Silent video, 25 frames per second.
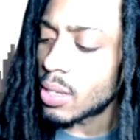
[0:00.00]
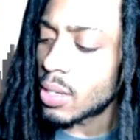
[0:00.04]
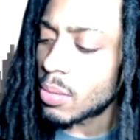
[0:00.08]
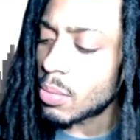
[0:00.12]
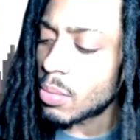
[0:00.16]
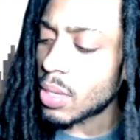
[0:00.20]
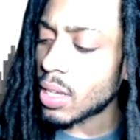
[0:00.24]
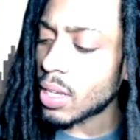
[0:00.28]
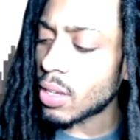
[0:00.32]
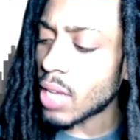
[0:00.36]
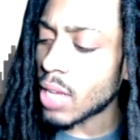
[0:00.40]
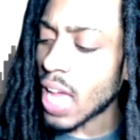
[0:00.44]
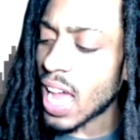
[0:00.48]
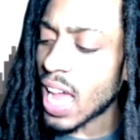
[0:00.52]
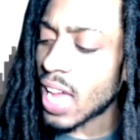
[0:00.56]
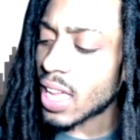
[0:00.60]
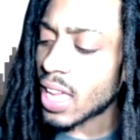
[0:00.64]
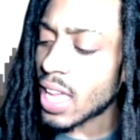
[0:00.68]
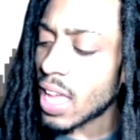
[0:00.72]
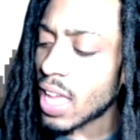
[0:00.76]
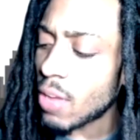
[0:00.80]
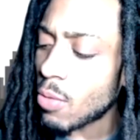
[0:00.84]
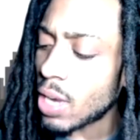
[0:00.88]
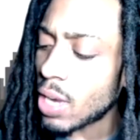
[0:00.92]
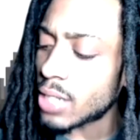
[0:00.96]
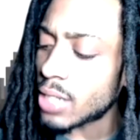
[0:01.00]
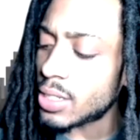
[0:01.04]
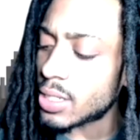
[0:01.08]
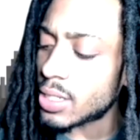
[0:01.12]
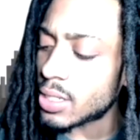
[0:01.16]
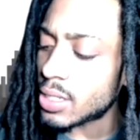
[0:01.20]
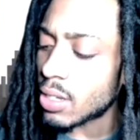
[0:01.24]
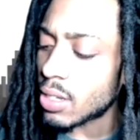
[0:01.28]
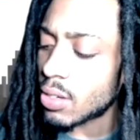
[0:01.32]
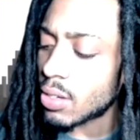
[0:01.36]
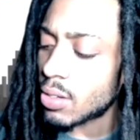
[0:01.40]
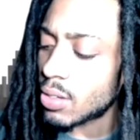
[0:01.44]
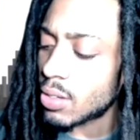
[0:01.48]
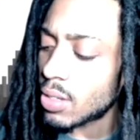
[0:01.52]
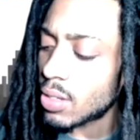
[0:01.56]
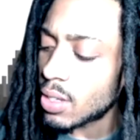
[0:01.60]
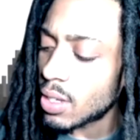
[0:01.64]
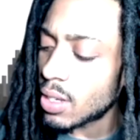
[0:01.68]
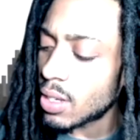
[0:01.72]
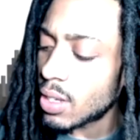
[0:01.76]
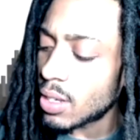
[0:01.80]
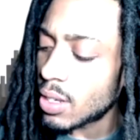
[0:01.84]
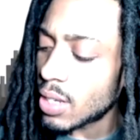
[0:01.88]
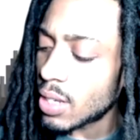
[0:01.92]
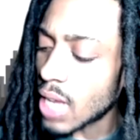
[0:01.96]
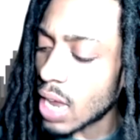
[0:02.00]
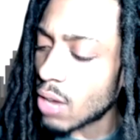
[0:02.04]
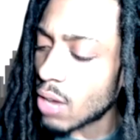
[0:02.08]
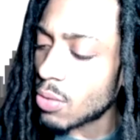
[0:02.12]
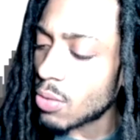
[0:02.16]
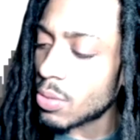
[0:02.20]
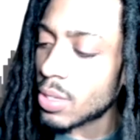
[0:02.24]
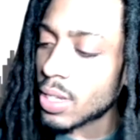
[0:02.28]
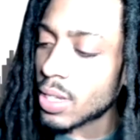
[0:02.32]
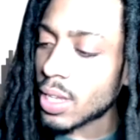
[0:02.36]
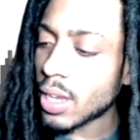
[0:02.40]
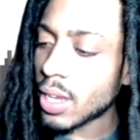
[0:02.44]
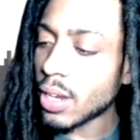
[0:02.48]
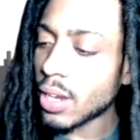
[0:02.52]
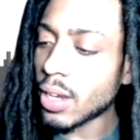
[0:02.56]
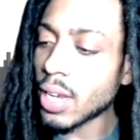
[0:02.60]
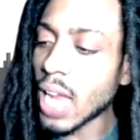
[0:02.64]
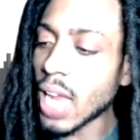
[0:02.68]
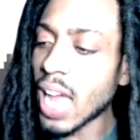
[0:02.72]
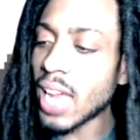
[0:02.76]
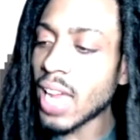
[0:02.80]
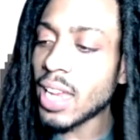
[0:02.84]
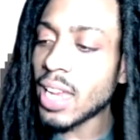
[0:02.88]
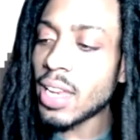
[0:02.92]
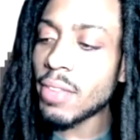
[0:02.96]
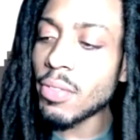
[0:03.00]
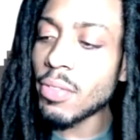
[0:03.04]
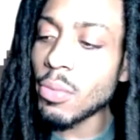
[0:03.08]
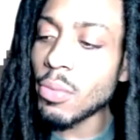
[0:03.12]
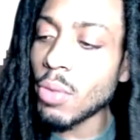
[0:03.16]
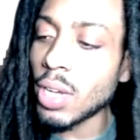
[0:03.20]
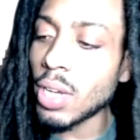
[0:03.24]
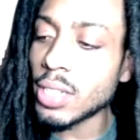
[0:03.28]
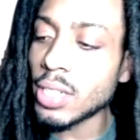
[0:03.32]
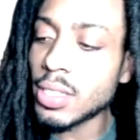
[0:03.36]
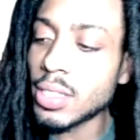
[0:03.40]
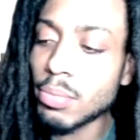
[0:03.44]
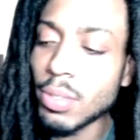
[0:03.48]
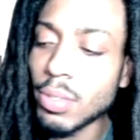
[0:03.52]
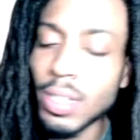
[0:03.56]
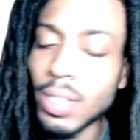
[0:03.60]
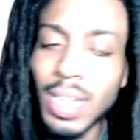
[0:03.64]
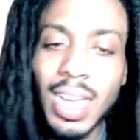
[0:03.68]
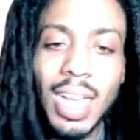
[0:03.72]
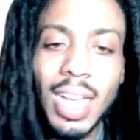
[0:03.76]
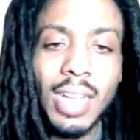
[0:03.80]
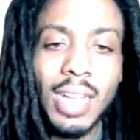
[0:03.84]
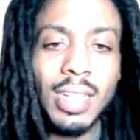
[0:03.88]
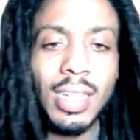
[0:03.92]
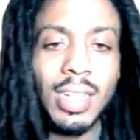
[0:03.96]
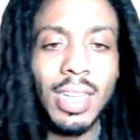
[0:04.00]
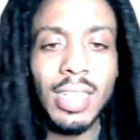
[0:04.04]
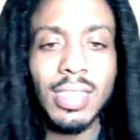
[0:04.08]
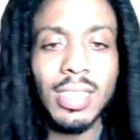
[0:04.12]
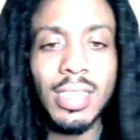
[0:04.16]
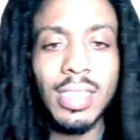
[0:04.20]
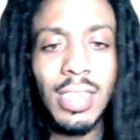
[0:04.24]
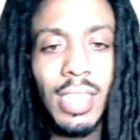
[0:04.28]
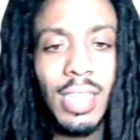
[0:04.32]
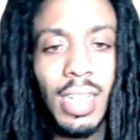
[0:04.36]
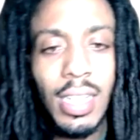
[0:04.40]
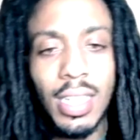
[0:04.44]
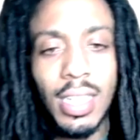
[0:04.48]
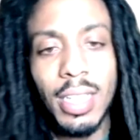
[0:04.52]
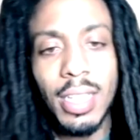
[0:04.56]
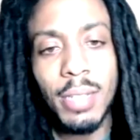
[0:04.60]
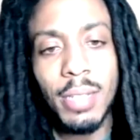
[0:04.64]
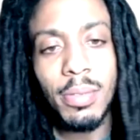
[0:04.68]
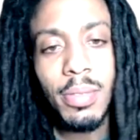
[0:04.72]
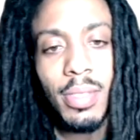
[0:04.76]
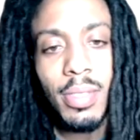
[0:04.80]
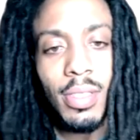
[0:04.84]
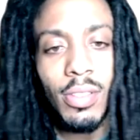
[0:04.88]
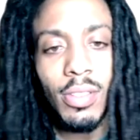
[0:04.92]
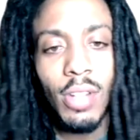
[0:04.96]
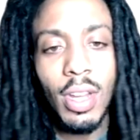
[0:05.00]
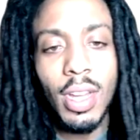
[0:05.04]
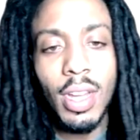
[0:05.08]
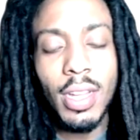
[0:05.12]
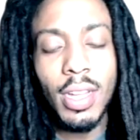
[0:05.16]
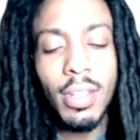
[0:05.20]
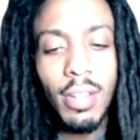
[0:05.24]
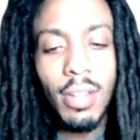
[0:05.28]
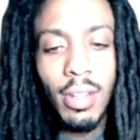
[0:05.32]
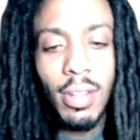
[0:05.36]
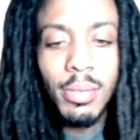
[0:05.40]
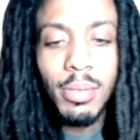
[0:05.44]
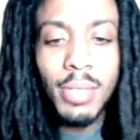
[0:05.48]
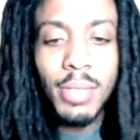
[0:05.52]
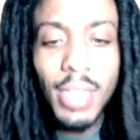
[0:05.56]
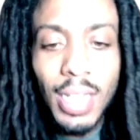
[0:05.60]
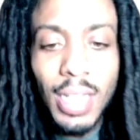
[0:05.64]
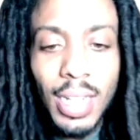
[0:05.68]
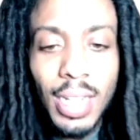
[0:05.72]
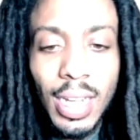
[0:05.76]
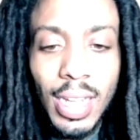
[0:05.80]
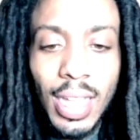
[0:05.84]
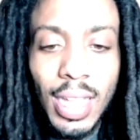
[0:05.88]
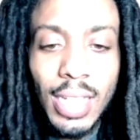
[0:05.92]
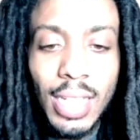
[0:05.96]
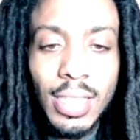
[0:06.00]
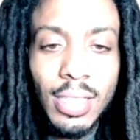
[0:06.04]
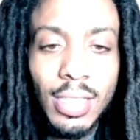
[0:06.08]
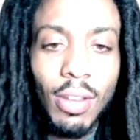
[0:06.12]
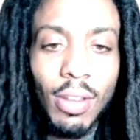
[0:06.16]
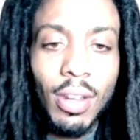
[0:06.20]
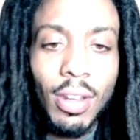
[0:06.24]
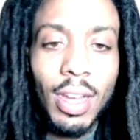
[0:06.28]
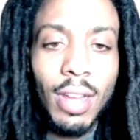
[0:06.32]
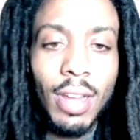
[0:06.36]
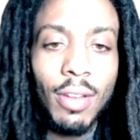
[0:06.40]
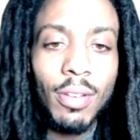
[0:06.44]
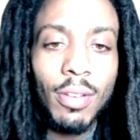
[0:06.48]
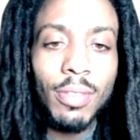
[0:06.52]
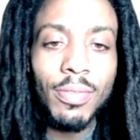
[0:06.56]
But hell yeah, I can't watch it though. I don't really care. I ain't even watched the Billie Holiday shit. I keep trying, you know what I'm saying? I can't slow down.